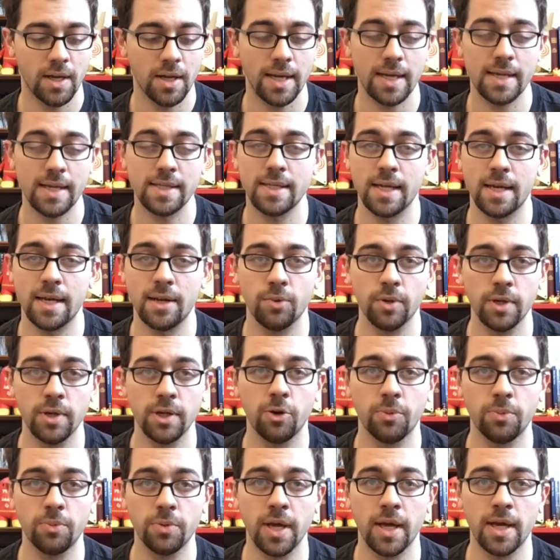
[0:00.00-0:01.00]
Like I said, I
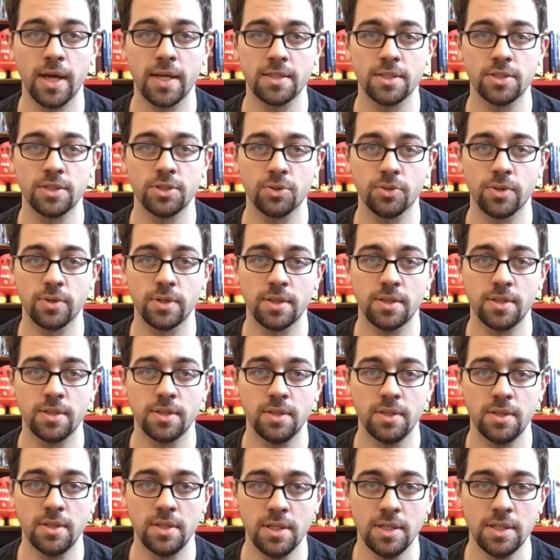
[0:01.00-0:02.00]
really hope you guys enjoyed
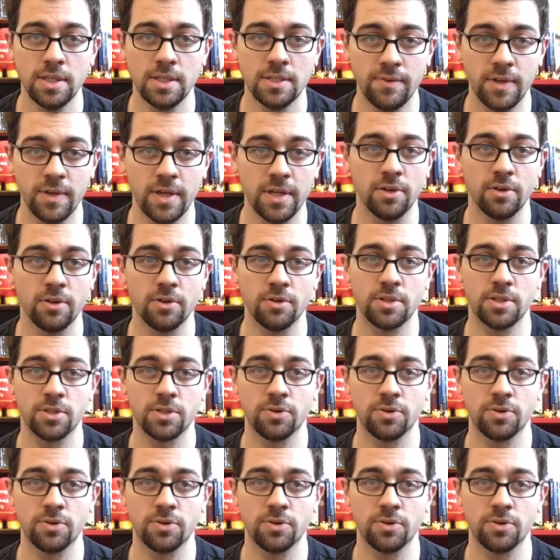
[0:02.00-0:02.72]
these videos.